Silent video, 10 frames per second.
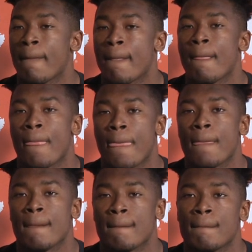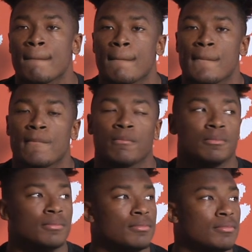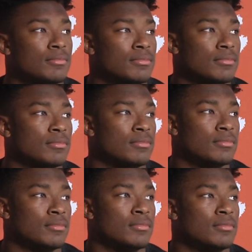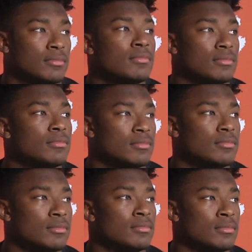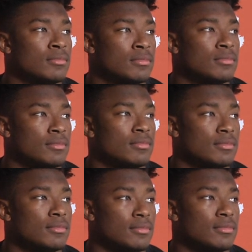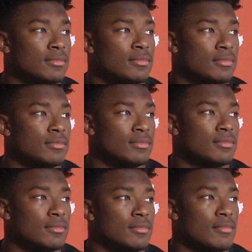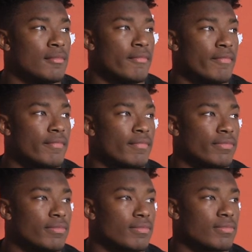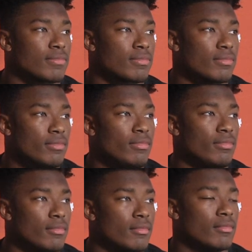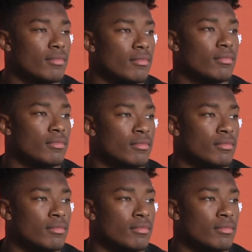Nobody speaks.